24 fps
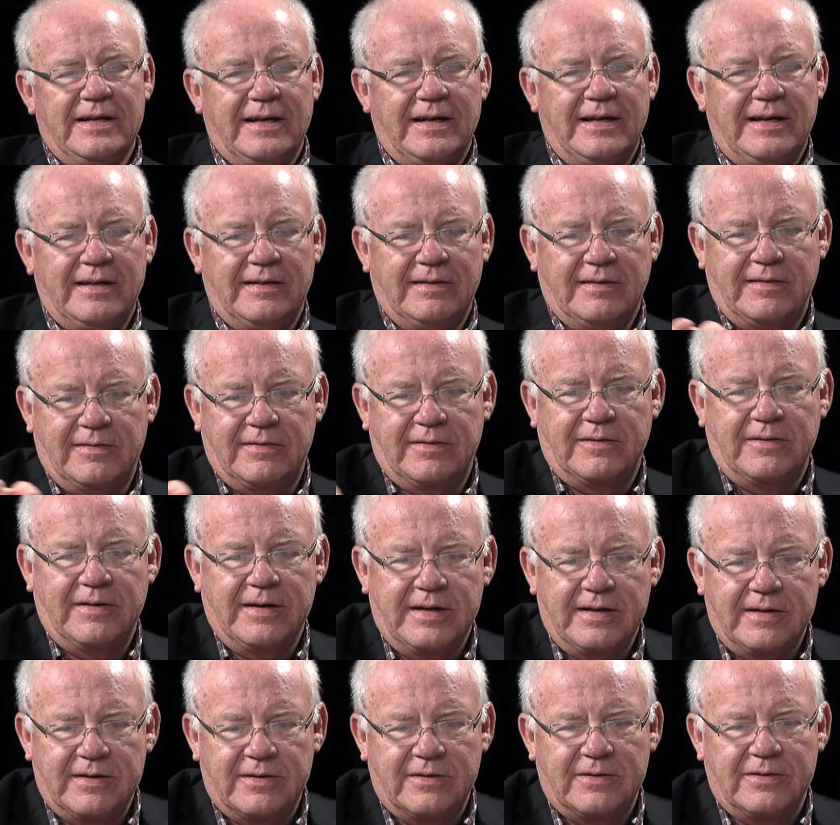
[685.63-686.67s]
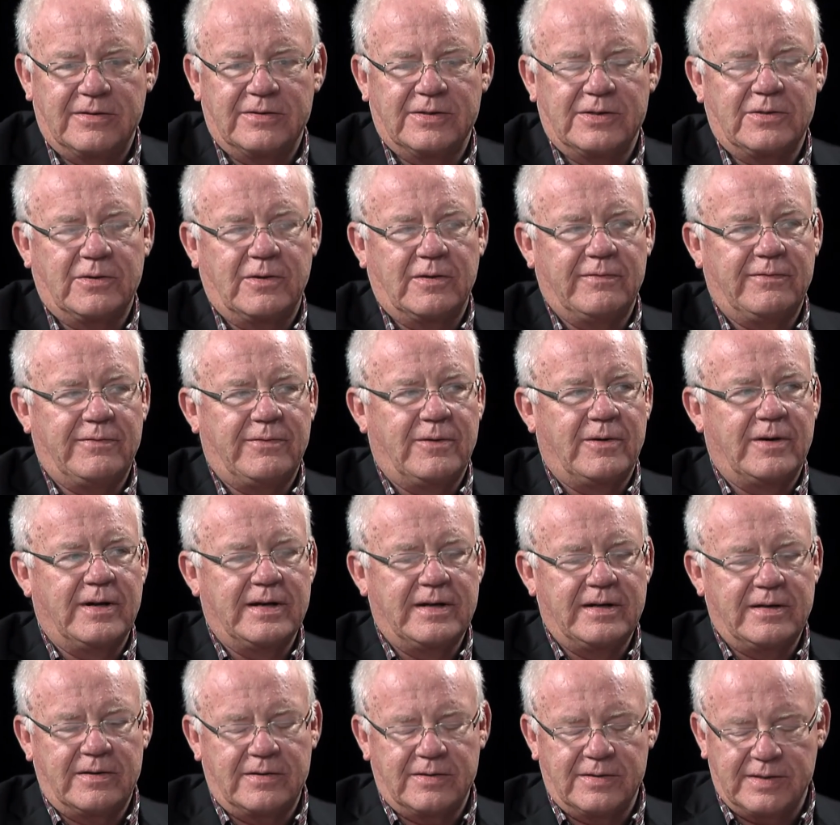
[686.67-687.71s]
in thirty years or forty
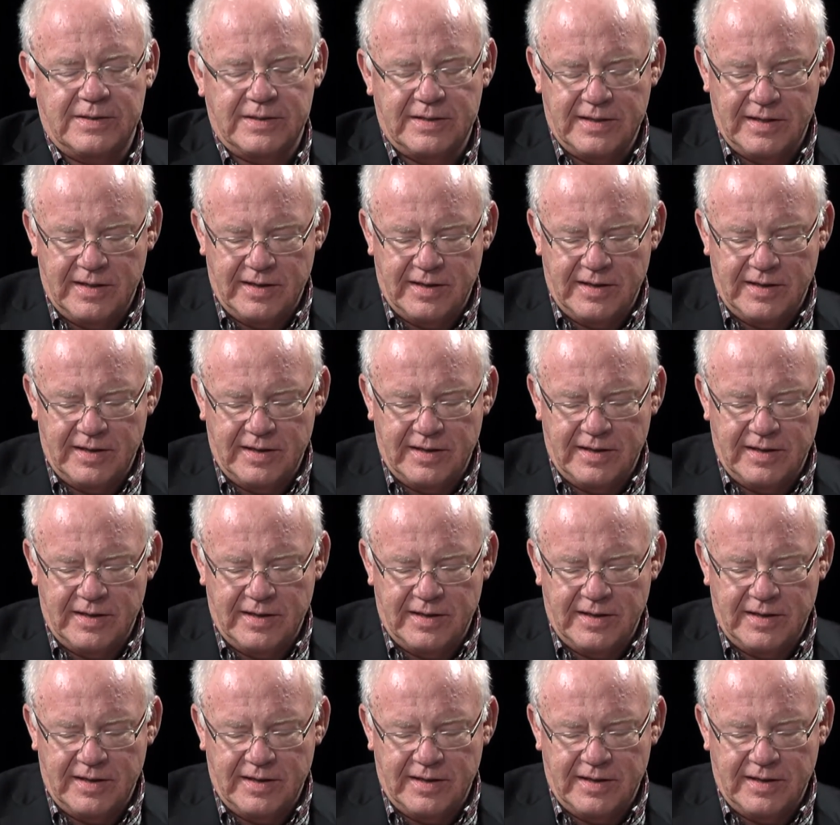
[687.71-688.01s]
years,